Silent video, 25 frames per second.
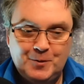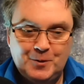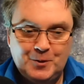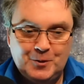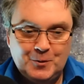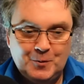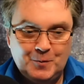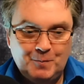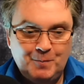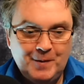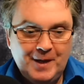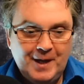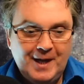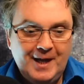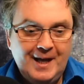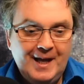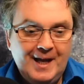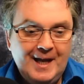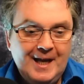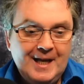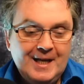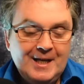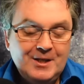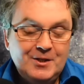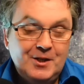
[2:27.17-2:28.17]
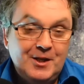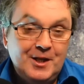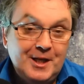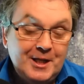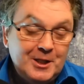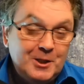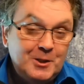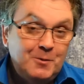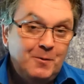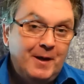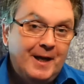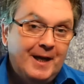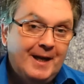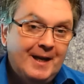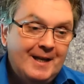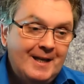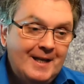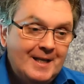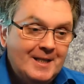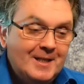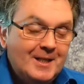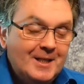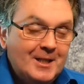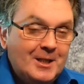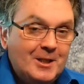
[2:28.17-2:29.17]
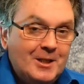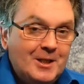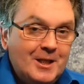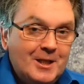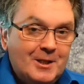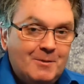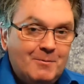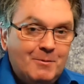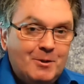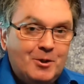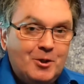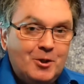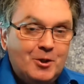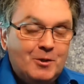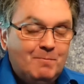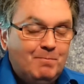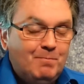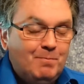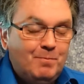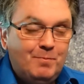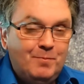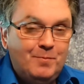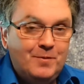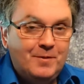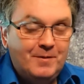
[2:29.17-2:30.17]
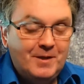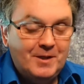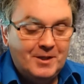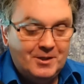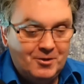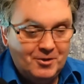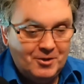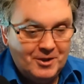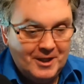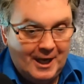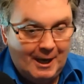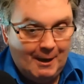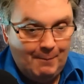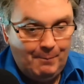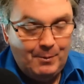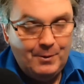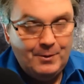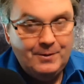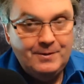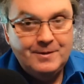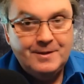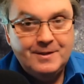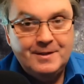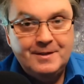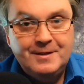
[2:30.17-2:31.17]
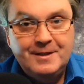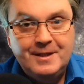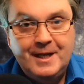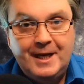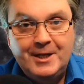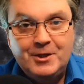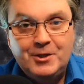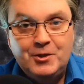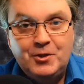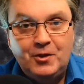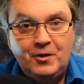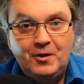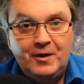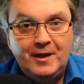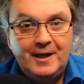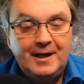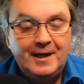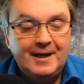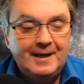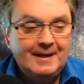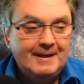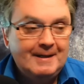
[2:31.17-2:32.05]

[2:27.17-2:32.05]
So so this week, and this this this was just this just happened naturally.